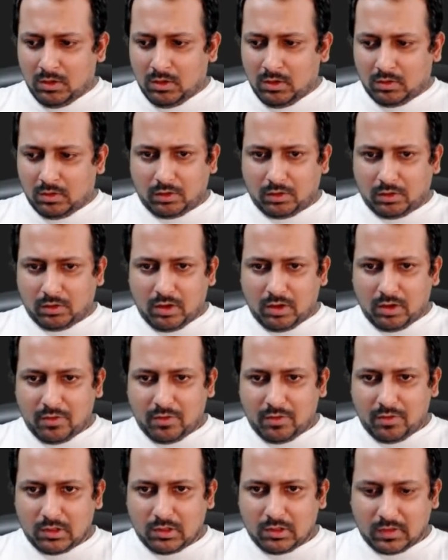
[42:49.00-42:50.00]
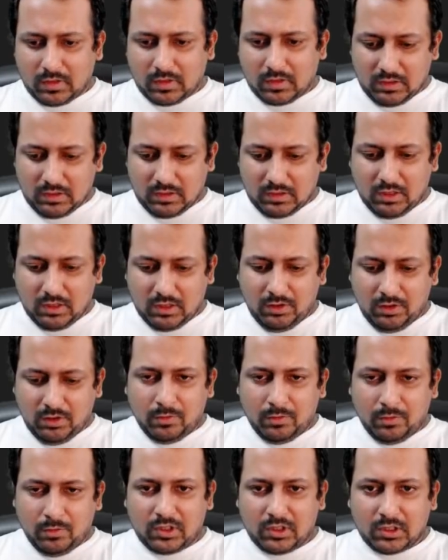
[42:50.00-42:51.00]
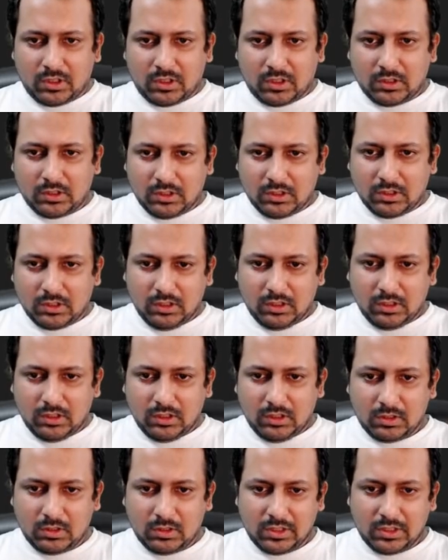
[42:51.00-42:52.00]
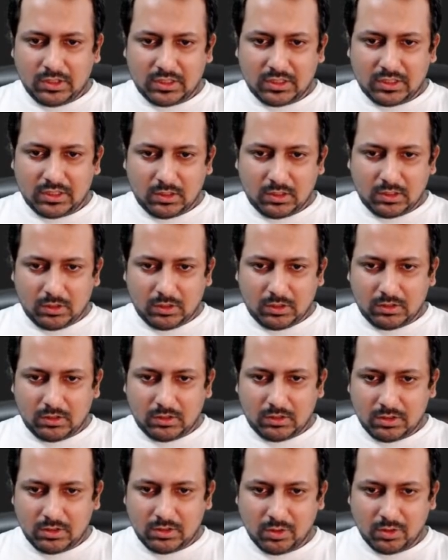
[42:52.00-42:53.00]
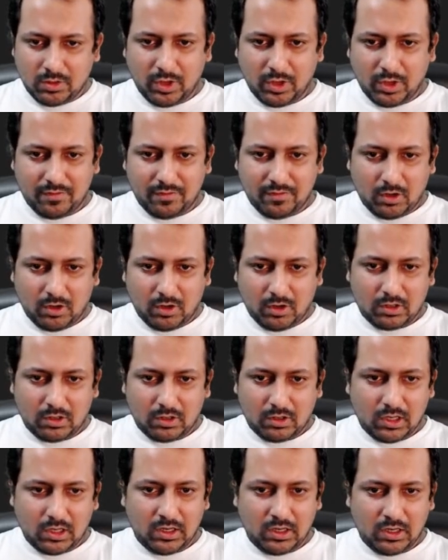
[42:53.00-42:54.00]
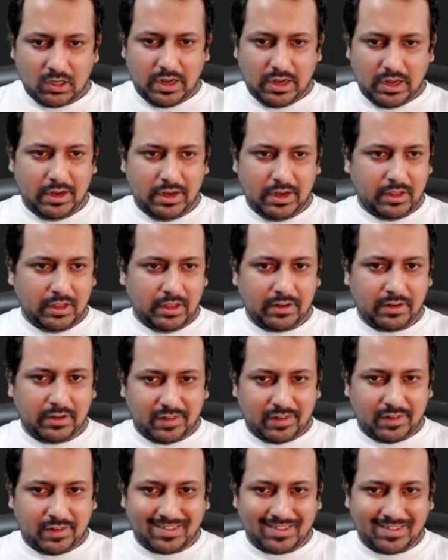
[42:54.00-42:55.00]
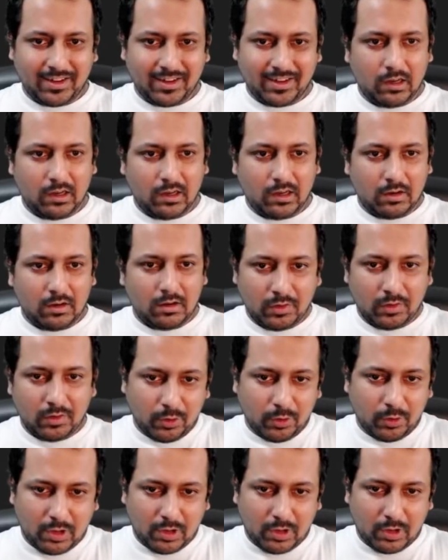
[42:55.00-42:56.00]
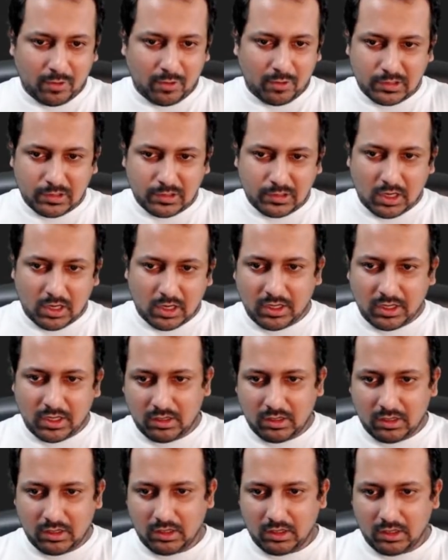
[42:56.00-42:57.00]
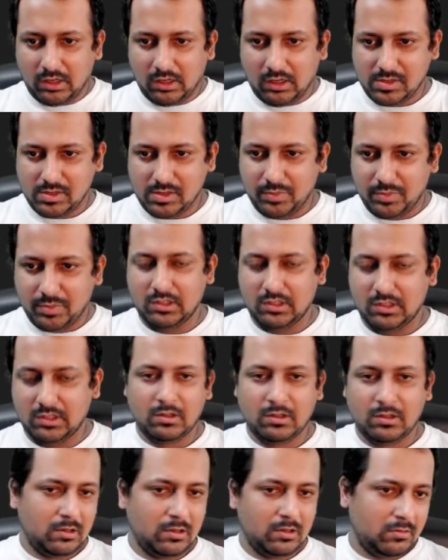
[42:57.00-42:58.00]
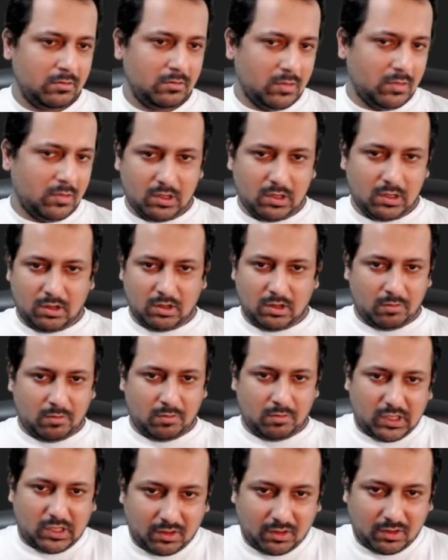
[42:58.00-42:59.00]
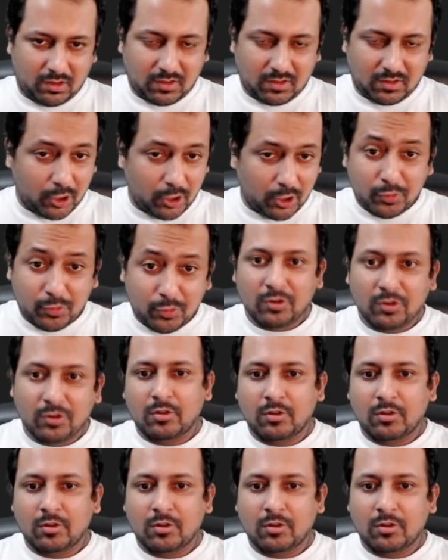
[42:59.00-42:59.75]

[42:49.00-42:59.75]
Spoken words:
So you have all this, and then you return the data loader. So we have not done anything interesting here. You could have also done it in a simple button script.